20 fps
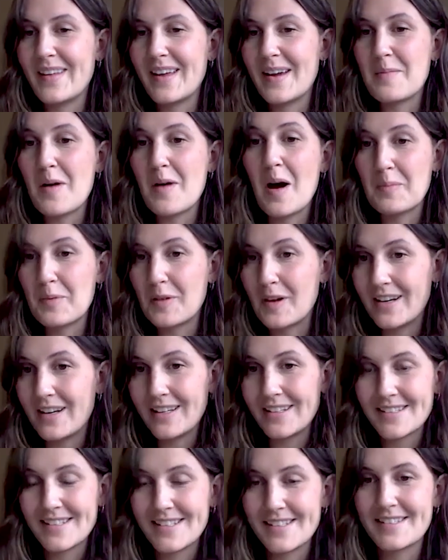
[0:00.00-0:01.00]
um,
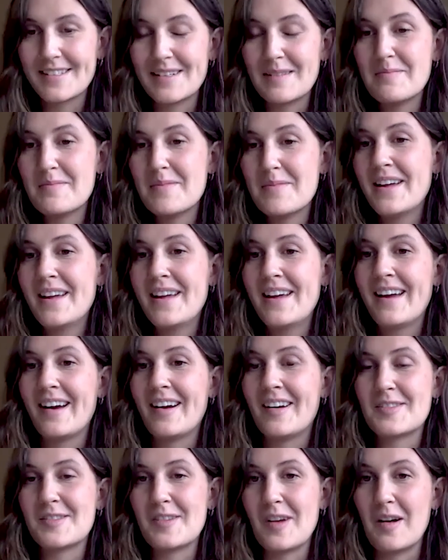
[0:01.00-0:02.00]
operating system,
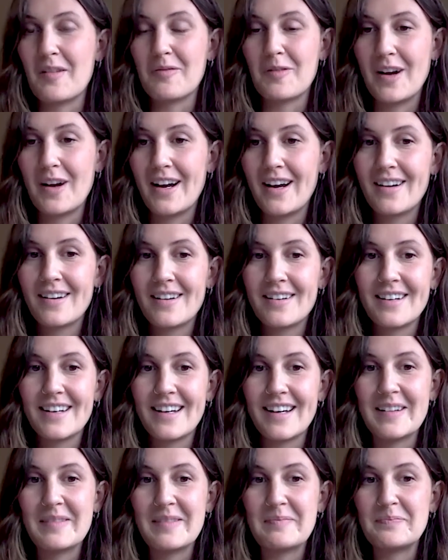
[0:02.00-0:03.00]
our software.
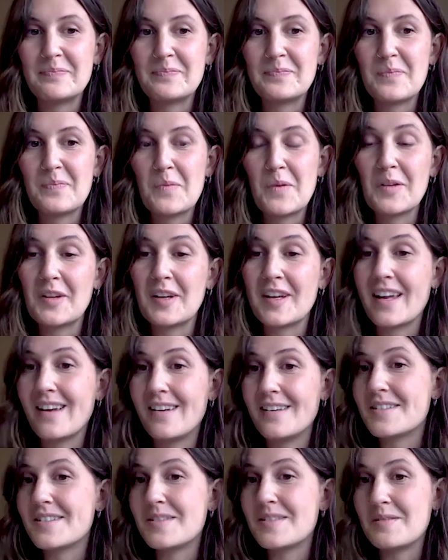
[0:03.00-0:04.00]
Um, we're looking
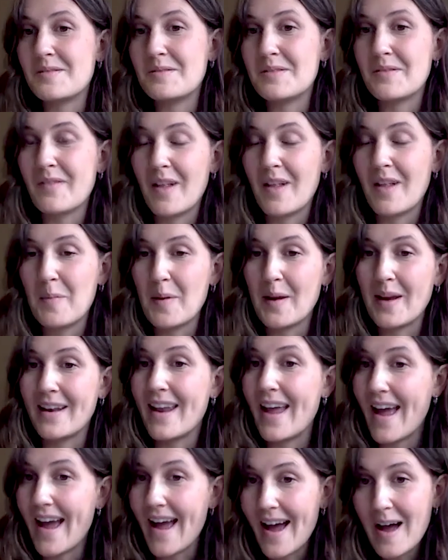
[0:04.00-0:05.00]
into developing
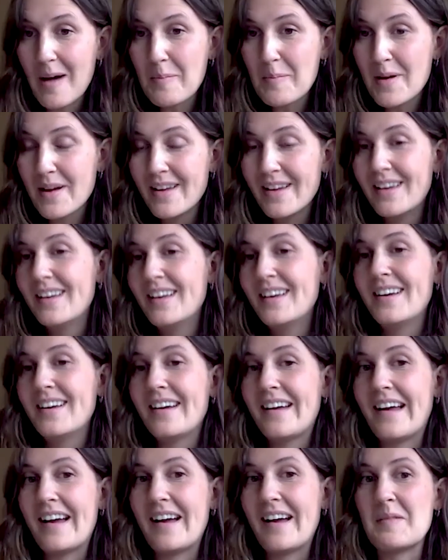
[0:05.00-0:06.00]
an app
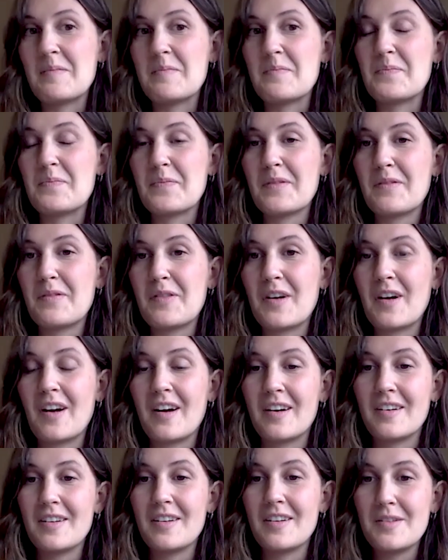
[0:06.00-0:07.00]
um, for
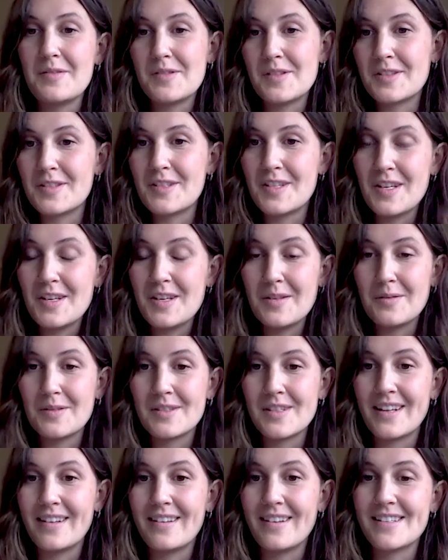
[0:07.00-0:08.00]
our users to
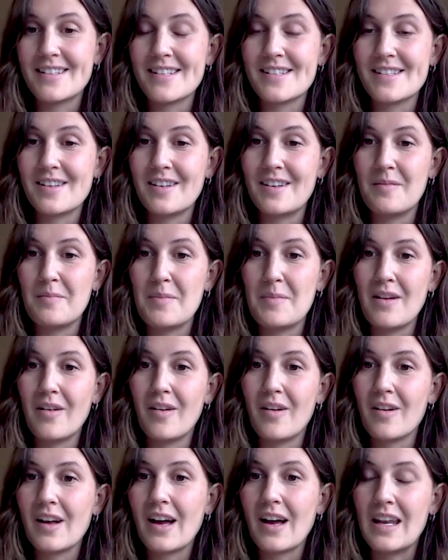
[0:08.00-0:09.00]
use. And this is going to be
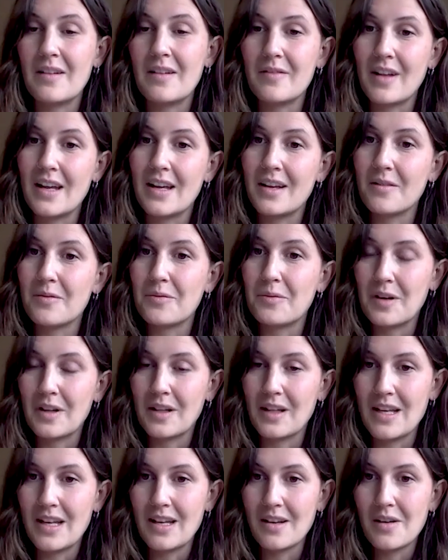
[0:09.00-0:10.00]
all kind of like
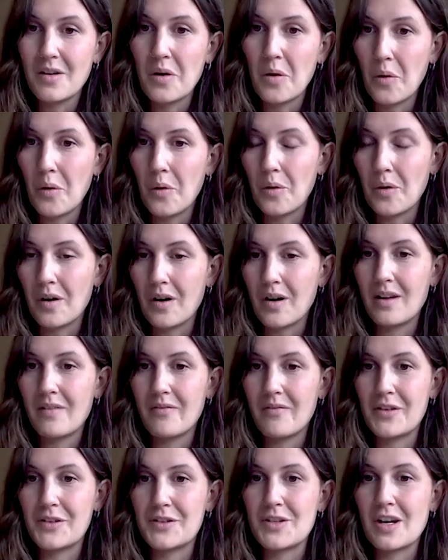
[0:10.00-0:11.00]
really core
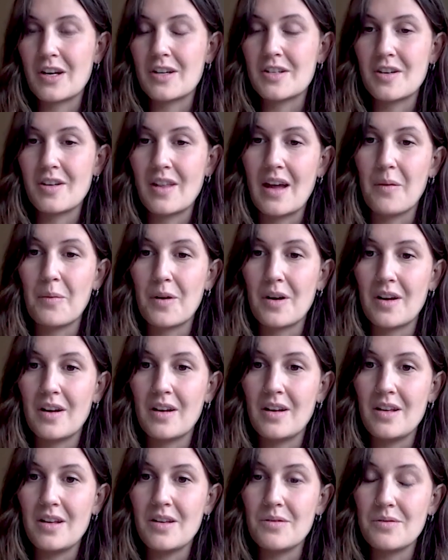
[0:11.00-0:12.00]
infrastructure that we're going to
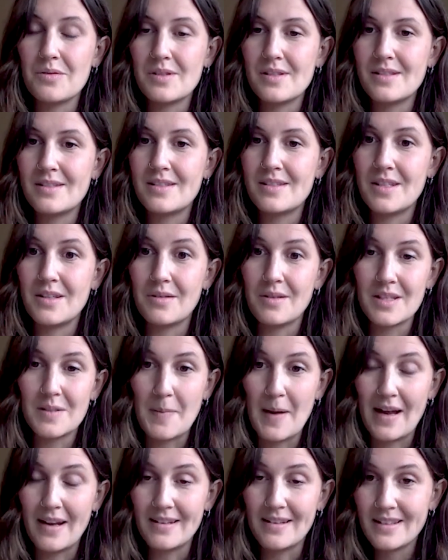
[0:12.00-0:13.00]
use to
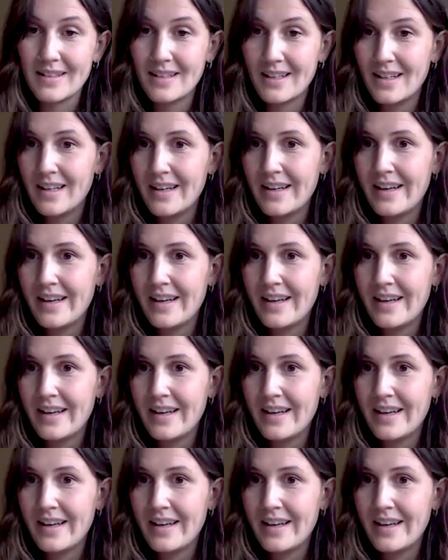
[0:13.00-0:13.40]
expand.